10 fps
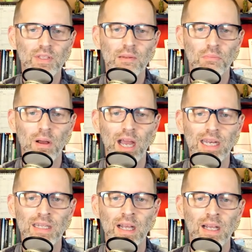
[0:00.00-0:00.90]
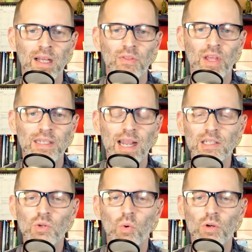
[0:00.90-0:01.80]
Keep in mind, that
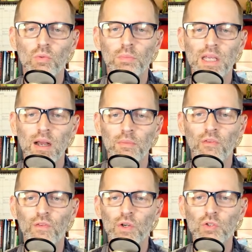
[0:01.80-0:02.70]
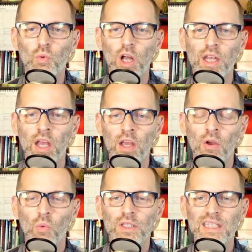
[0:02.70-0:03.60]
next quarter will become the first one
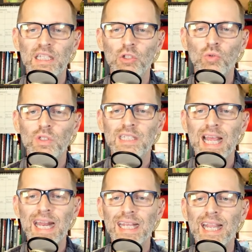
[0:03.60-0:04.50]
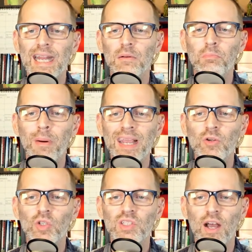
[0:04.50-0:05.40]
with the new dedicated
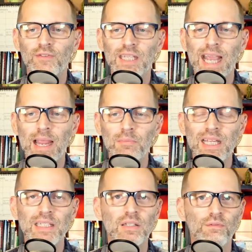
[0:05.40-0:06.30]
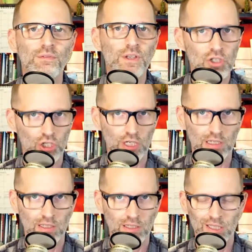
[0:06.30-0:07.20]
Microsoft gaming
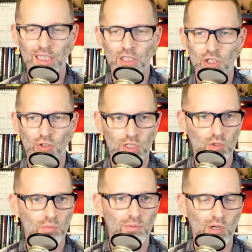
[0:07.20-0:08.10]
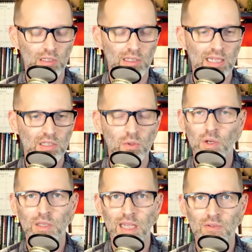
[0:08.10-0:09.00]
division in the earnings report. That's the
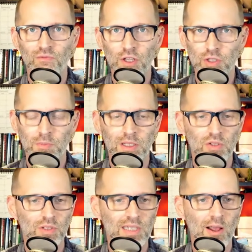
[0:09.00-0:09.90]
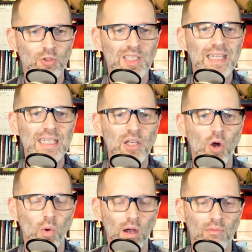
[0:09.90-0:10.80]
one that Phil Spencer is now
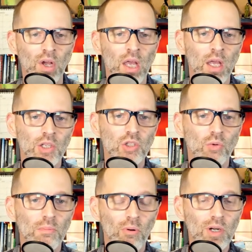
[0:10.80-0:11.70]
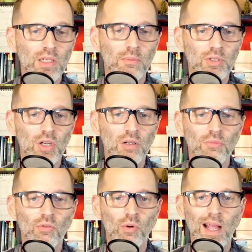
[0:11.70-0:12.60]
CEO of. So reporting numbers are going to
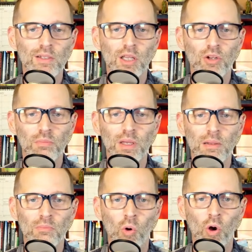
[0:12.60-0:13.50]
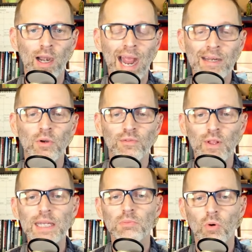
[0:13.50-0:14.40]
move around a little bit more and
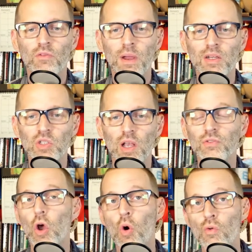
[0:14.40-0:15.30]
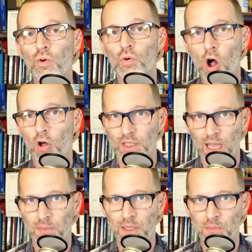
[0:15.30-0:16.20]
reflect more of Microsoft's overall
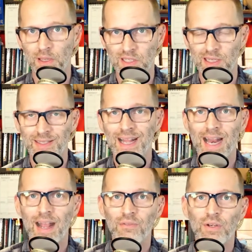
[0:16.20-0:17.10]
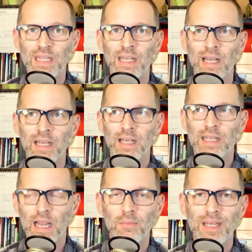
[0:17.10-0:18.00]
gaming business. Not every
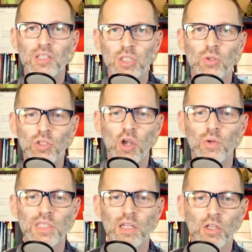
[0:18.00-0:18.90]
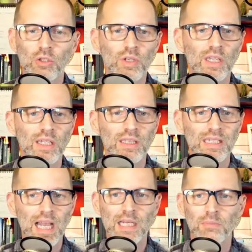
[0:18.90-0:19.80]
gaming studio is included in
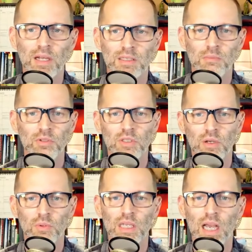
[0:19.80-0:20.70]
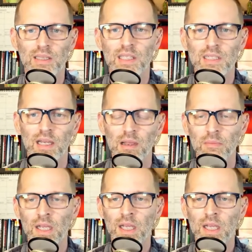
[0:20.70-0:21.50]
these Xbox numbers that we got this time.